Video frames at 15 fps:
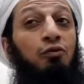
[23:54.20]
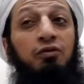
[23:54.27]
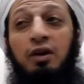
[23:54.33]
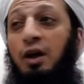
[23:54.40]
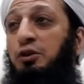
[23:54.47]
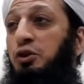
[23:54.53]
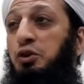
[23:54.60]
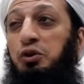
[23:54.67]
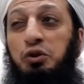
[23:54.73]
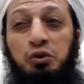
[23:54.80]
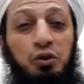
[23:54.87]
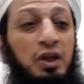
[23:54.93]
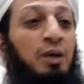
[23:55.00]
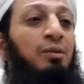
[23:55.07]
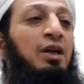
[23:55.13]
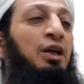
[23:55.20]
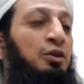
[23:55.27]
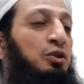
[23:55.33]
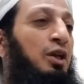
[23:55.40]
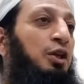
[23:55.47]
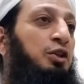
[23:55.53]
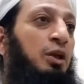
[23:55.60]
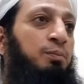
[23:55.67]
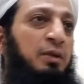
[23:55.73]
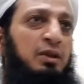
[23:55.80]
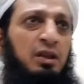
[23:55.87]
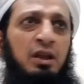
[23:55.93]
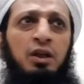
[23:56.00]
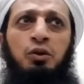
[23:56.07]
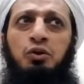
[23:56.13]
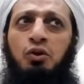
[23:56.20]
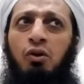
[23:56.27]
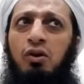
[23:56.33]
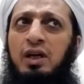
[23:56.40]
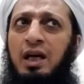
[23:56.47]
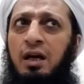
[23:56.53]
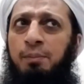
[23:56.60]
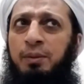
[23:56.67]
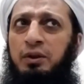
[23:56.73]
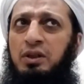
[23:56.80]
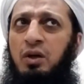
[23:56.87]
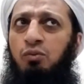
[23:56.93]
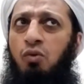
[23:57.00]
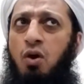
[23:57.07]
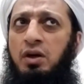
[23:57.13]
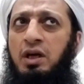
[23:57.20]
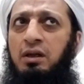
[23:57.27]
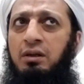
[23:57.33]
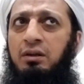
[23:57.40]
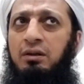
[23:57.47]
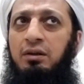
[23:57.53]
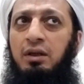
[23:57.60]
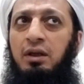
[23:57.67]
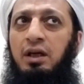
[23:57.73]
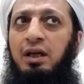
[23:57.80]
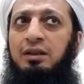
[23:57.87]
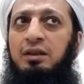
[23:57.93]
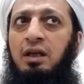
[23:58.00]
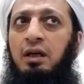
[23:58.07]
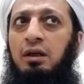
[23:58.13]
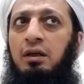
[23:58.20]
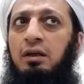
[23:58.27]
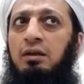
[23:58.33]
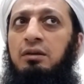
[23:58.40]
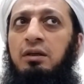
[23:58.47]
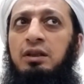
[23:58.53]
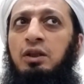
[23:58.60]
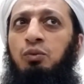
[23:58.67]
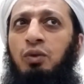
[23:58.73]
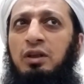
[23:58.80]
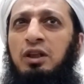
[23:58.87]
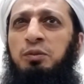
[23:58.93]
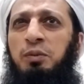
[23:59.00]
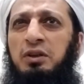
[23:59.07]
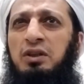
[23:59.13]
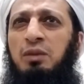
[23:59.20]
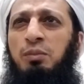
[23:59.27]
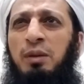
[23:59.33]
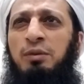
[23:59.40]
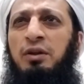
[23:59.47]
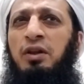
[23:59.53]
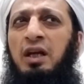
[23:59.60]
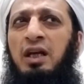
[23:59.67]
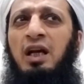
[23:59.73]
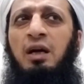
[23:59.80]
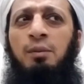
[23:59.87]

Extremely intelligent person. He used to look at a person walking and say, this is what this person may be thinking